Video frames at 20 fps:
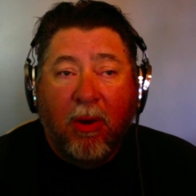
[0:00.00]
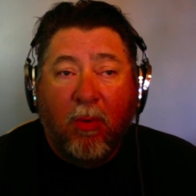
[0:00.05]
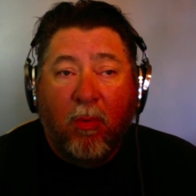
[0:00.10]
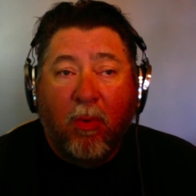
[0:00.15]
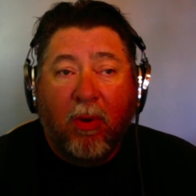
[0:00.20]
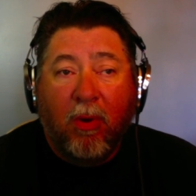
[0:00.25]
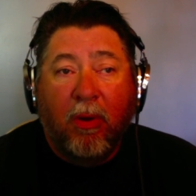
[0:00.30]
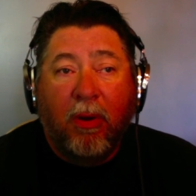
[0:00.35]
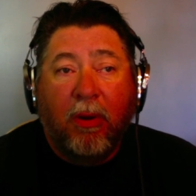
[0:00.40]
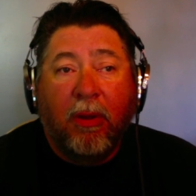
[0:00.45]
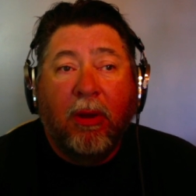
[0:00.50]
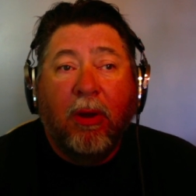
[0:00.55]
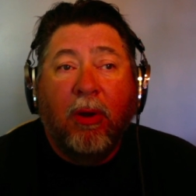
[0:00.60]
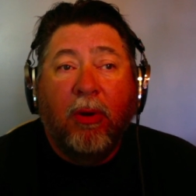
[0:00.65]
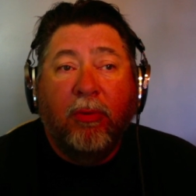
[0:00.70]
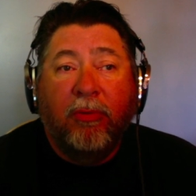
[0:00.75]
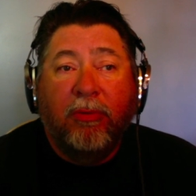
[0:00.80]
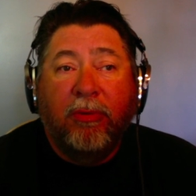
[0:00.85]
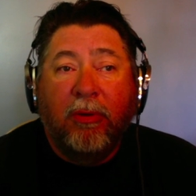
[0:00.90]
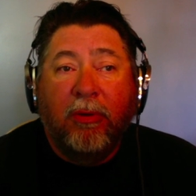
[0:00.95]
we're going to
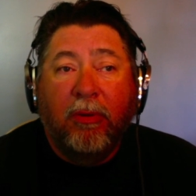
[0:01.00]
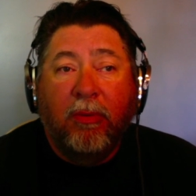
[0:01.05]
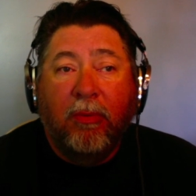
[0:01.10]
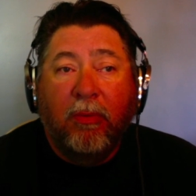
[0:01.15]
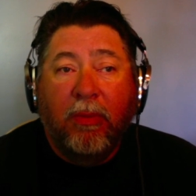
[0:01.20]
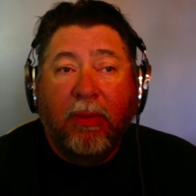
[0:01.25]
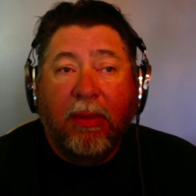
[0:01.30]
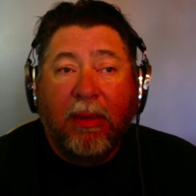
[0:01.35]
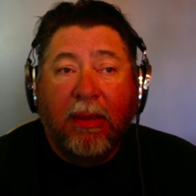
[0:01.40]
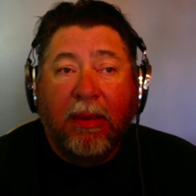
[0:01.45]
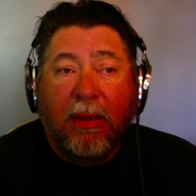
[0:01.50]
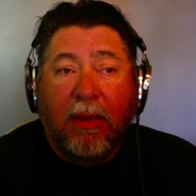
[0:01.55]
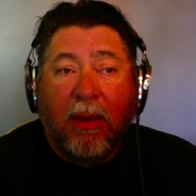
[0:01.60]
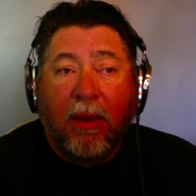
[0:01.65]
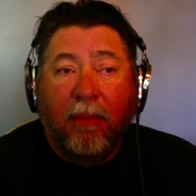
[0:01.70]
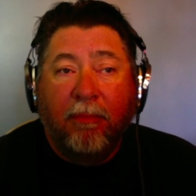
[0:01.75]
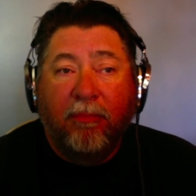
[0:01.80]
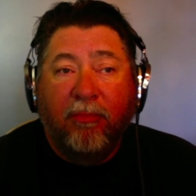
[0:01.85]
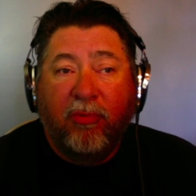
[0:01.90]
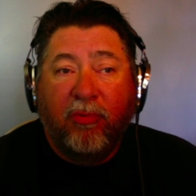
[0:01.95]
go to the
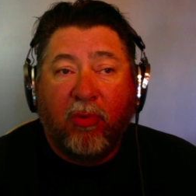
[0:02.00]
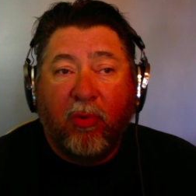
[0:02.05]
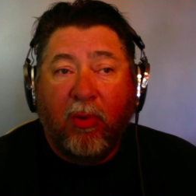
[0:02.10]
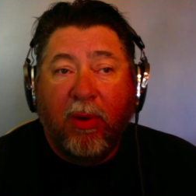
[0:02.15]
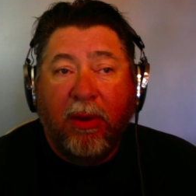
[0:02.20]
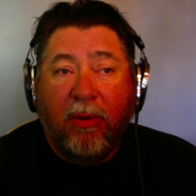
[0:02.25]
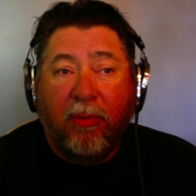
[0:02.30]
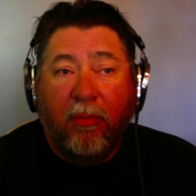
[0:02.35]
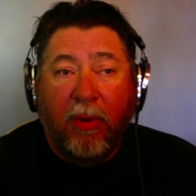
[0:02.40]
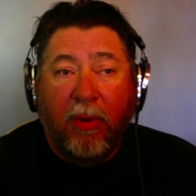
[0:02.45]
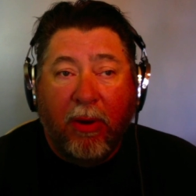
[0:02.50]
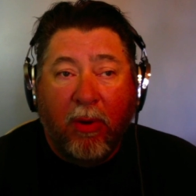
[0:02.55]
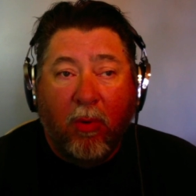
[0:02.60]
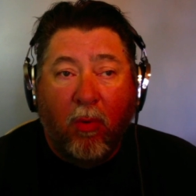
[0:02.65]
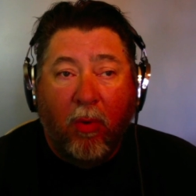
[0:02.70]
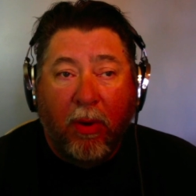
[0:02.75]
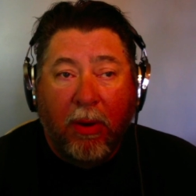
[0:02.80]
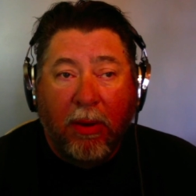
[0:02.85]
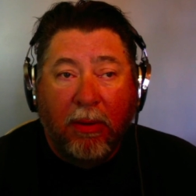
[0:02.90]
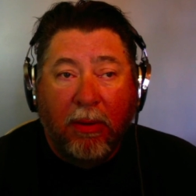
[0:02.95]
uh, screen
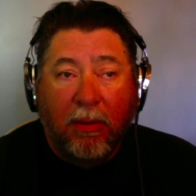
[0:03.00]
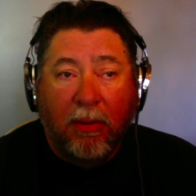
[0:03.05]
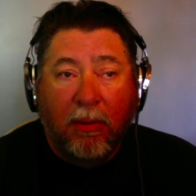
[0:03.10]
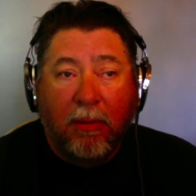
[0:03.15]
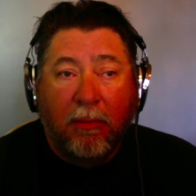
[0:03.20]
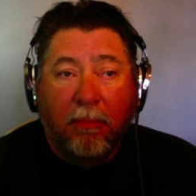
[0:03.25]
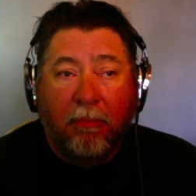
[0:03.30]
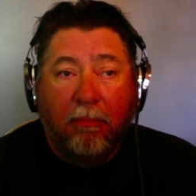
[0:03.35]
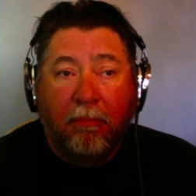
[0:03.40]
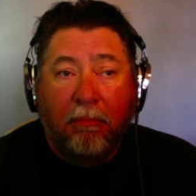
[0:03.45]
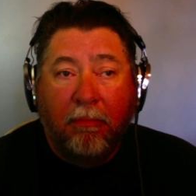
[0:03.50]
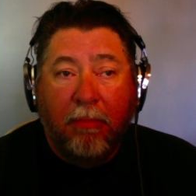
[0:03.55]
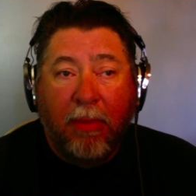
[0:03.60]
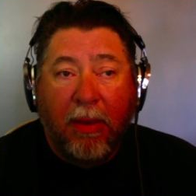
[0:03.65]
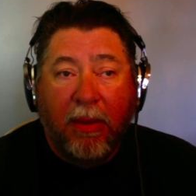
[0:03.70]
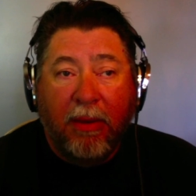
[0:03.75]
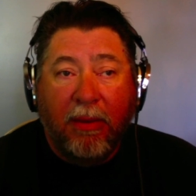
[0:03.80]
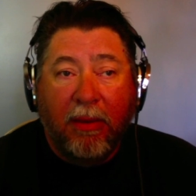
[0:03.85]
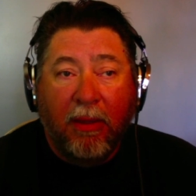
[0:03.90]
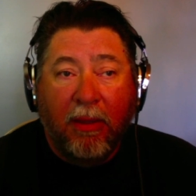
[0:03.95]
recording
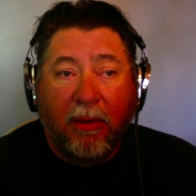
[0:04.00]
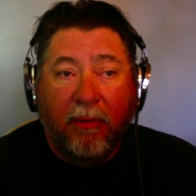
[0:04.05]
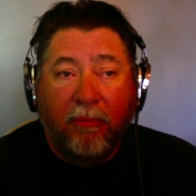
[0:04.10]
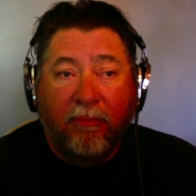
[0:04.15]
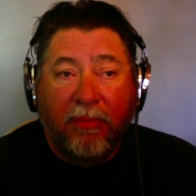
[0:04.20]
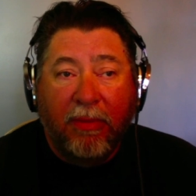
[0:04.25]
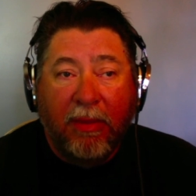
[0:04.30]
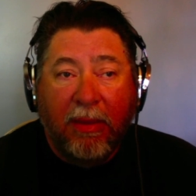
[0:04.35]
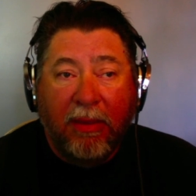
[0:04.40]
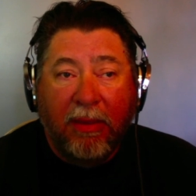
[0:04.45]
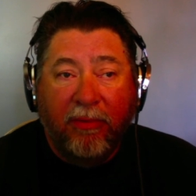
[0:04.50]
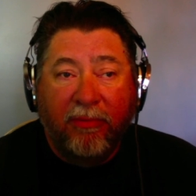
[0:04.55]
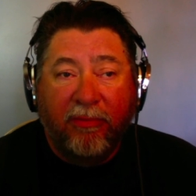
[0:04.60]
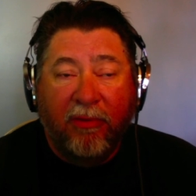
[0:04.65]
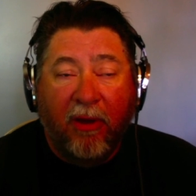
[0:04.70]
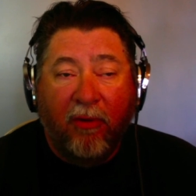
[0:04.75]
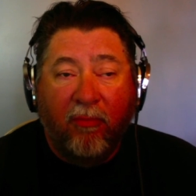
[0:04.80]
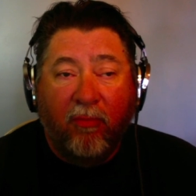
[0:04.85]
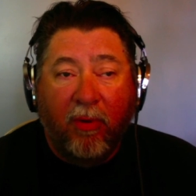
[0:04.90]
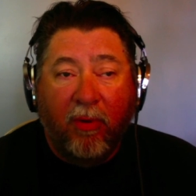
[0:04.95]
bit of the
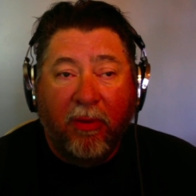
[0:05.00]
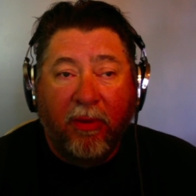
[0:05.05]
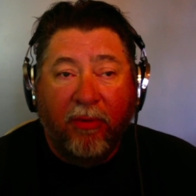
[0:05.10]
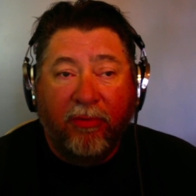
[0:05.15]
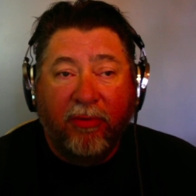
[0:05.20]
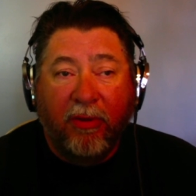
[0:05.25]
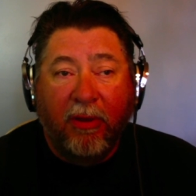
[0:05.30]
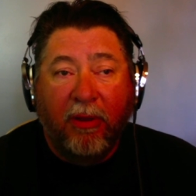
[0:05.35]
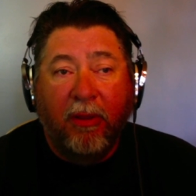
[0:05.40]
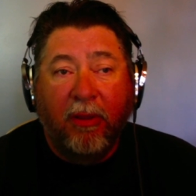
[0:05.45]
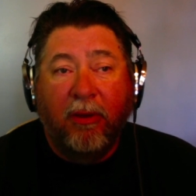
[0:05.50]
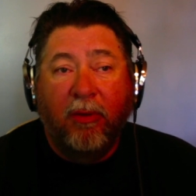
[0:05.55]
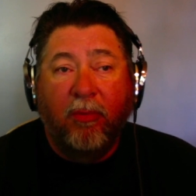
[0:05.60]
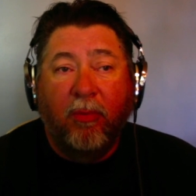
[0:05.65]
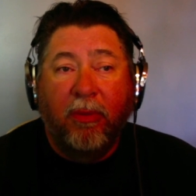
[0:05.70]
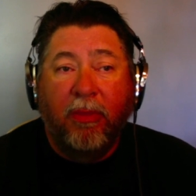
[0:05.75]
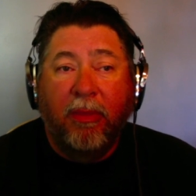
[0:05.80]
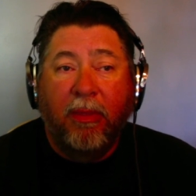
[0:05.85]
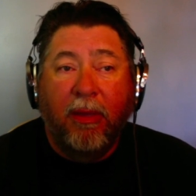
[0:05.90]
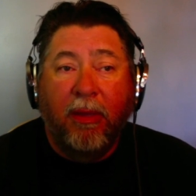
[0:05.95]
software that's included
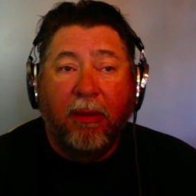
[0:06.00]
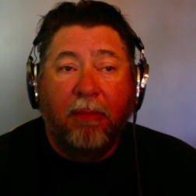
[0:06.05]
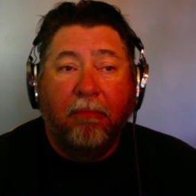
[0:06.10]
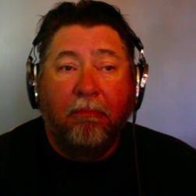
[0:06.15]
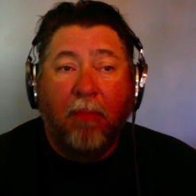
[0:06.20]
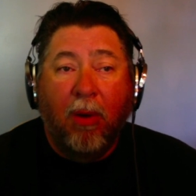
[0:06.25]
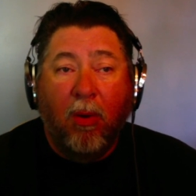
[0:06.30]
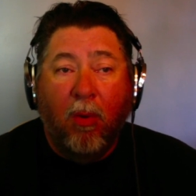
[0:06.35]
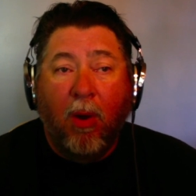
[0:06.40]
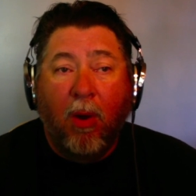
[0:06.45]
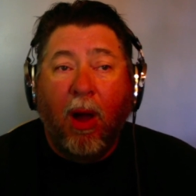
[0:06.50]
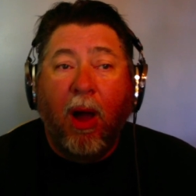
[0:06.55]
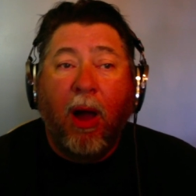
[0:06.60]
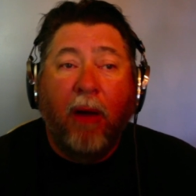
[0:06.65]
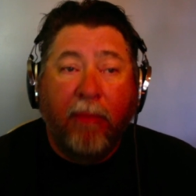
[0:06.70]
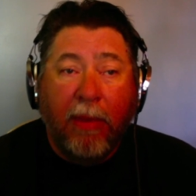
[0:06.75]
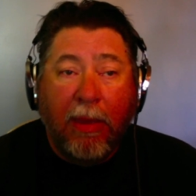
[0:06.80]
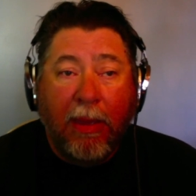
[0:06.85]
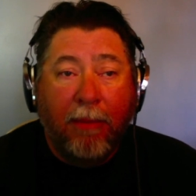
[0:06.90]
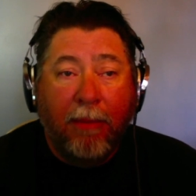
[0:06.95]
with the
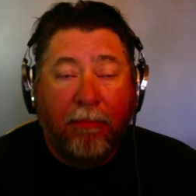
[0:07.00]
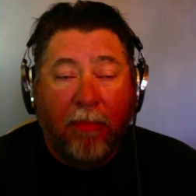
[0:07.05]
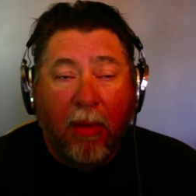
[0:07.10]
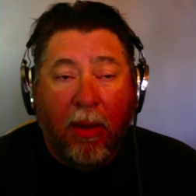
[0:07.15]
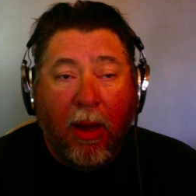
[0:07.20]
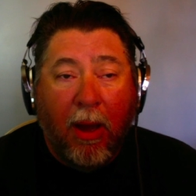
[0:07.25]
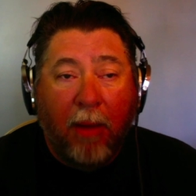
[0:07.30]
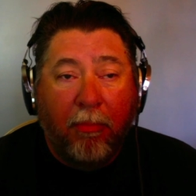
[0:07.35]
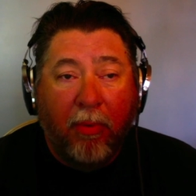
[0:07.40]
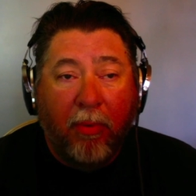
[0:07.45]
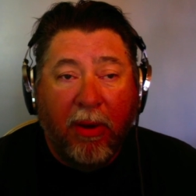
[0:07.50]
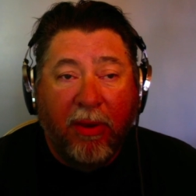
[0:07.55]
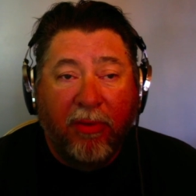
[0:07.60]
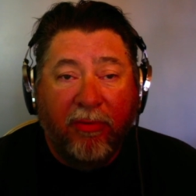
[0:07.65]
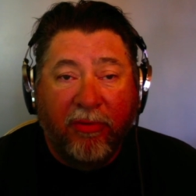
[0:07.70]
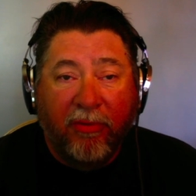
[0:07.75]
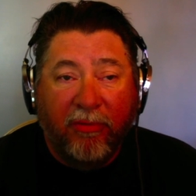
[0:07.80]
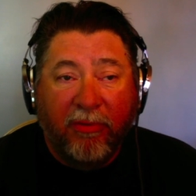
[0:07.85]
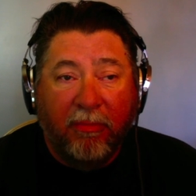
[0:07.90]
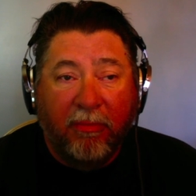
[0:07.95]
Mojave operating
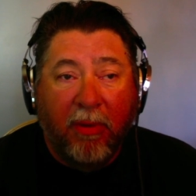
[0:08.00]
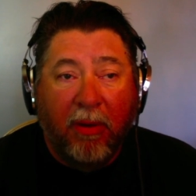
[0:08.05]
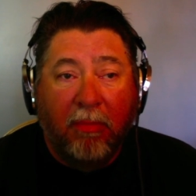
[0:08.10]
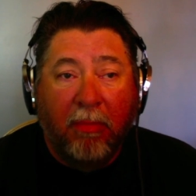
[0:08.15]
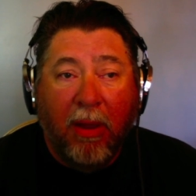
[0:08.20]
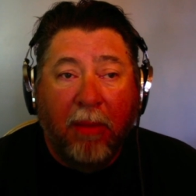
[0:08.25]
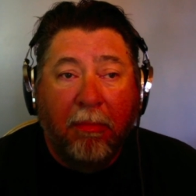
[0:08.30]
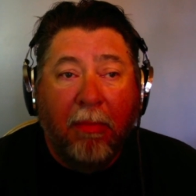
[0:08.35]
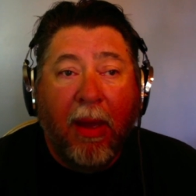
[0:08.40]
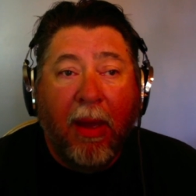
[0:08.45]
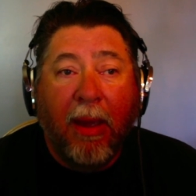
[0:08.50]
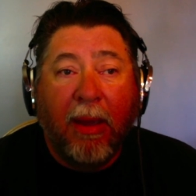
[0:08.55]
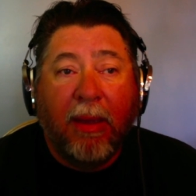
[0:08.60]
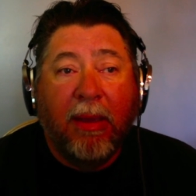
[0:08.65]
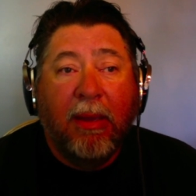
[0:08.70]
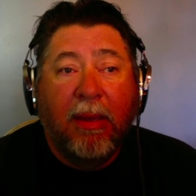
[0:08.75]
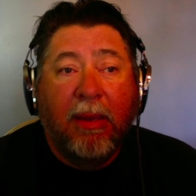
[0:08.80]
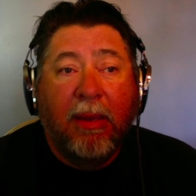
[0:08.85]
system on my Mac